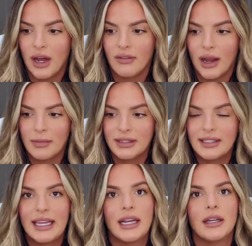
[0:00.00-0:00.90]
out a vitamin
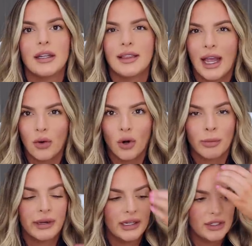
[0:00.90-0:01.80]
C and get that
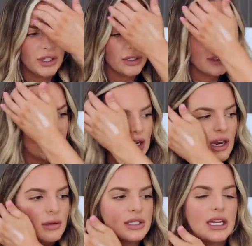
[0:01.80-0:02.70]
incorporated into your
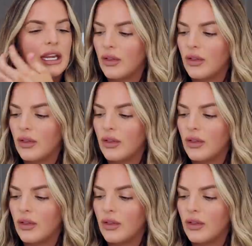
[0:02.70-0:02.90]
skincare routine.